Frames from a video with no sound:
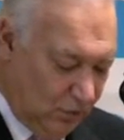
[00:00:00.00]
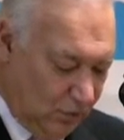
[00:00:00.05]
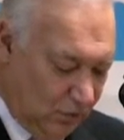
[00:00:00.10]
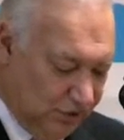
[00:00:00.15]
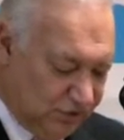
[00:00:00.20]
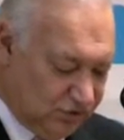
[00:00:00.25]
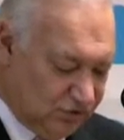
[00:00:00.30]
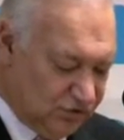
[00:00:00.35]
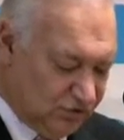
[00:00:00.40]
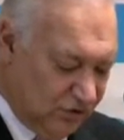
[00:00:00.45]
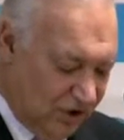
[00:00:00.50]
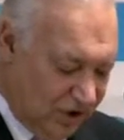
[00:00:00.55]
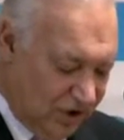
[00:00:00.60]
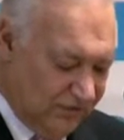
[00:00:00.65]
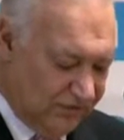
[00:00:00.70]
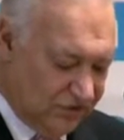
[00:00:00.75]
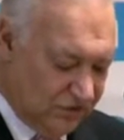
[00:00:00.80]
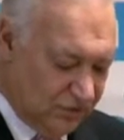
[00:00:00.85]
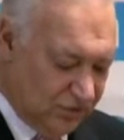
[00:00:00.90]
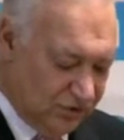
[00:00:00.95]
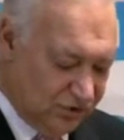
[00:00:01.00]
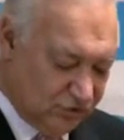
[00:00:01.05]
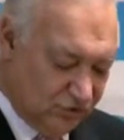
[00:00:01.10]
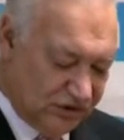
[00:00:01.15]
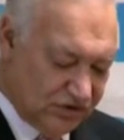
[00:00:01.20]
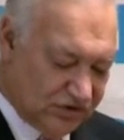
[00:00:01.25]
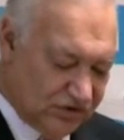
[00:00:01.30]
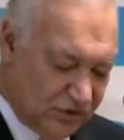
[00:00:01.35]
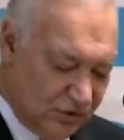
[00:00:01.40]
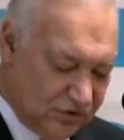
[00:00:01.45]
which strives to
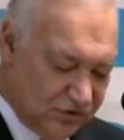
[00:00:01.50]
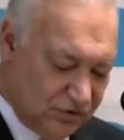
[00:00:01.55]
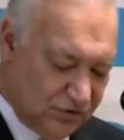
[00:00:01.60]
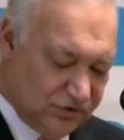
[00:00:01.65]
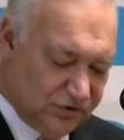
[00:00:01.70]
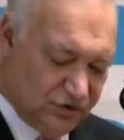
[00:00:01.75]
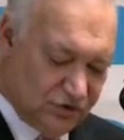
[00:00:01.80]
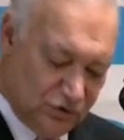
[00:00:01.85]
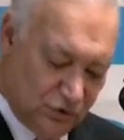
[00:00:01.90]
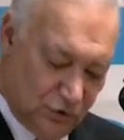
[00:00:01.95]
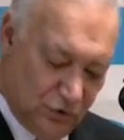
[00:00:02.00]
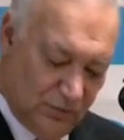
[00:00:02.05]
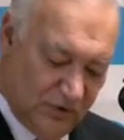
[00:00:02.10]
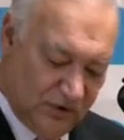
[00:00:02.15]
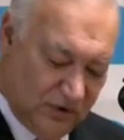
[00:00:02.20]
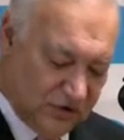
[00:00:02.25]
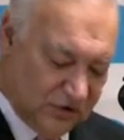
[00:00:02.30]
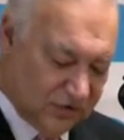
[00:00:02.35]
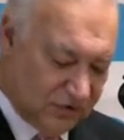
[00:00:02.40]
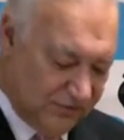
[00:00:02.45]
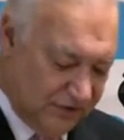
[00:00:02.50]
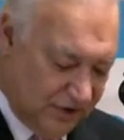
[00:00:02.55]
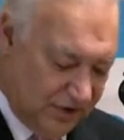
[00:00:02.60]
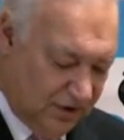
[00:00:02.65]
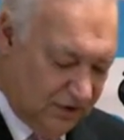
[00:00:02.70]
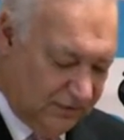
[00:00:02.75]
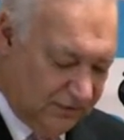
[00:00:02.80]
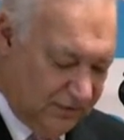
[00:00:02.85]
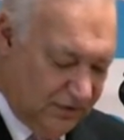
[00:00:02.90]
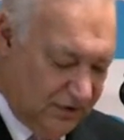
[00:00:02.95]
address social determinants of
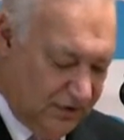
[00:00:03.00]
health,